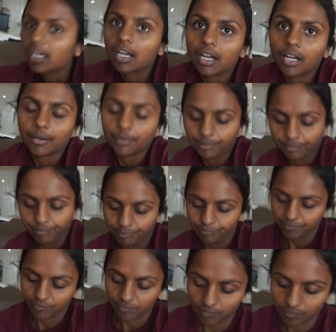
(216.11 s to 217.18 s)
um,
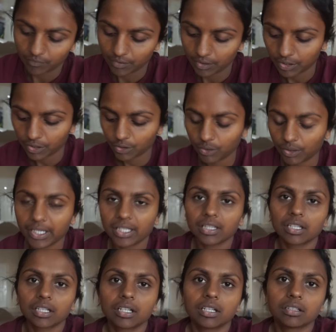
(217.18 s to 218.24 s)
you know, like
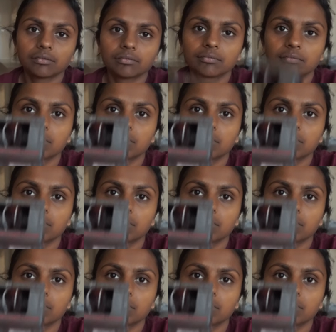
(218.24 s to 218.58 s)
the...